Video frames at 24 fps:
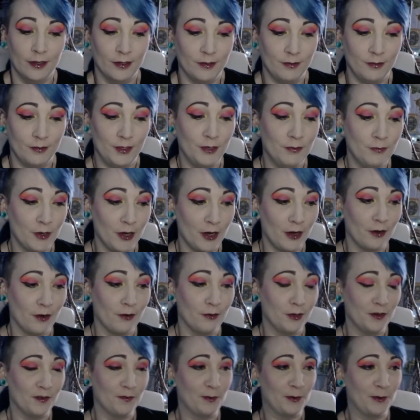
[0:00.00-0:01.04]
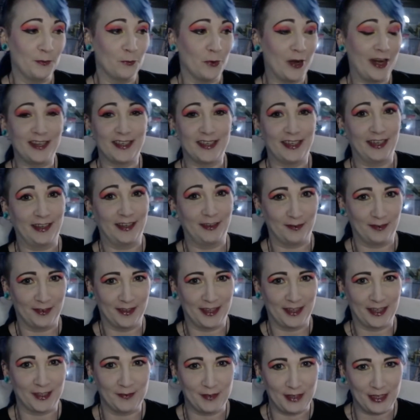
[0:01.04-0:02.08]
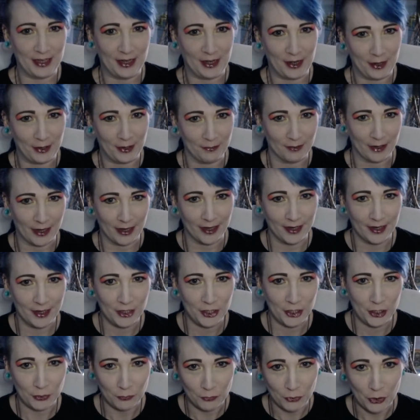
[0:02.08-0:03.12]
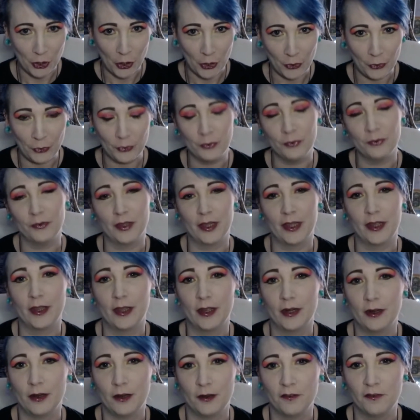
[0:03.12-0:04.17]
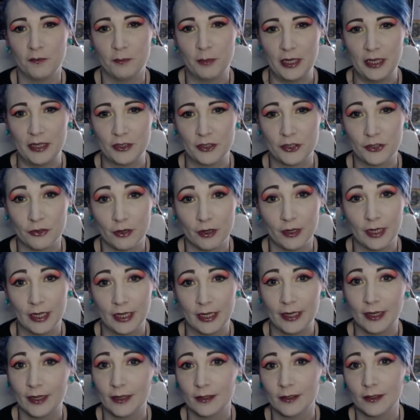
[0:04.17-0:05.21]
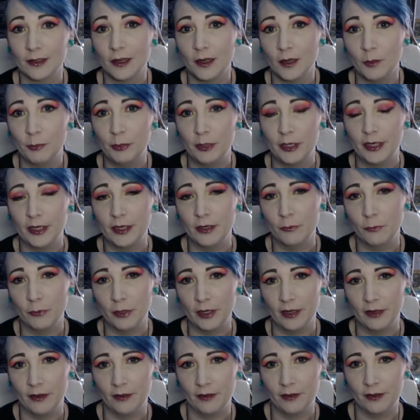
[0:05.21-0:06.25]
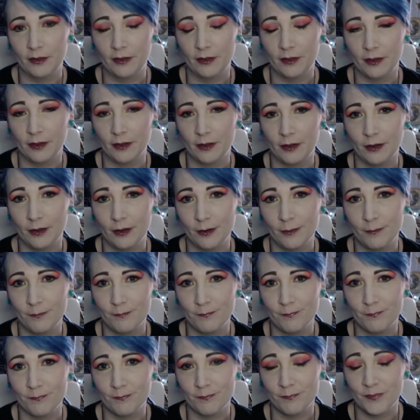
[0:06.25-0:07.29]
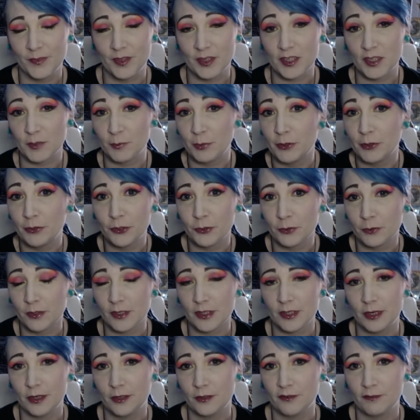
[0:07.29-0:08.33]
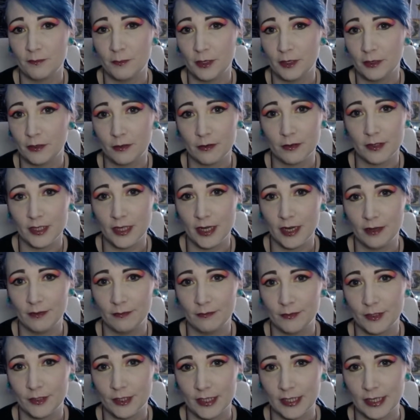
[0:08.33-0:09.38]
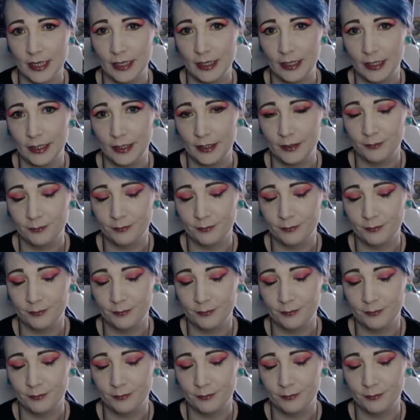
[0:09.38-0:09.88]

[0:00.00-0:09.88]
You know, you've been waiting for this video, right? You know that I've been struggling a bit with um, the spiritual side of my content just lately.